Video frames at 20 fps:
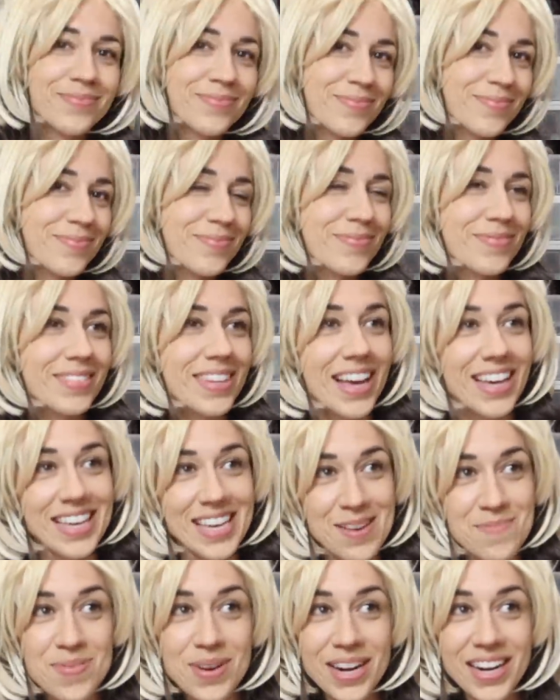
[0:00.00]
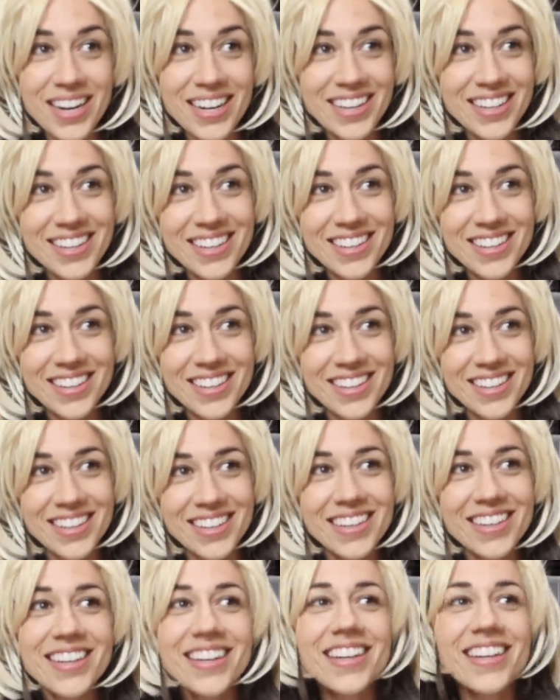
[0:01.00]
Bob. Yes. A keeper?
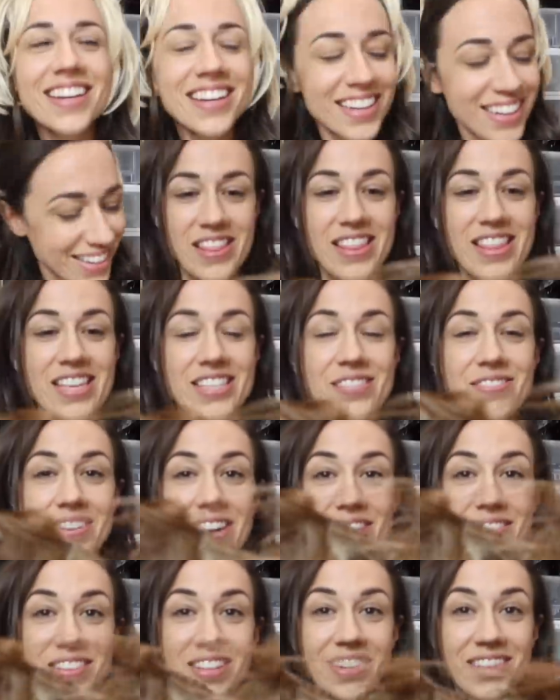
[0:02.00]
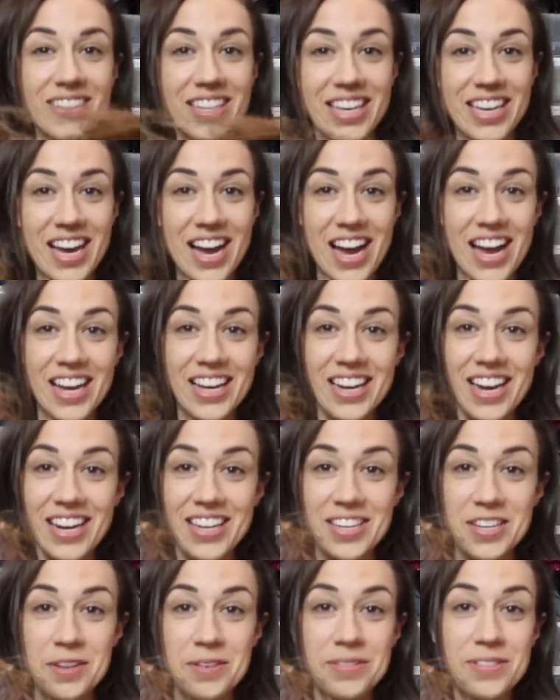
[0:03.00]
keeper. This one I've clearly cut
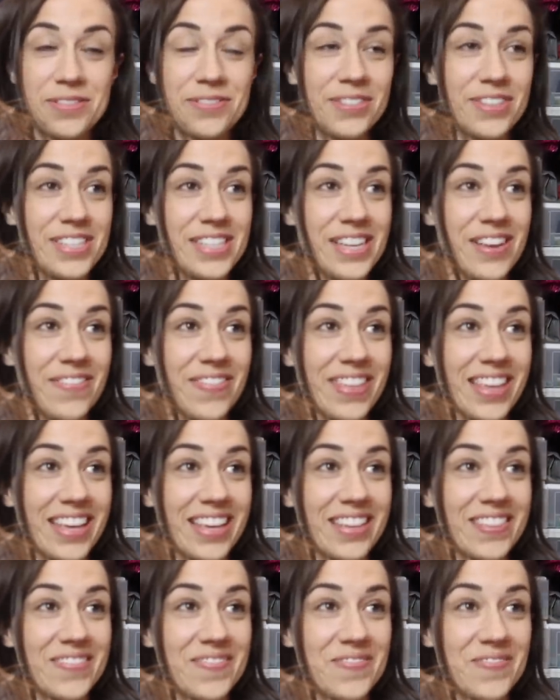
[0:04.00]
and used for something.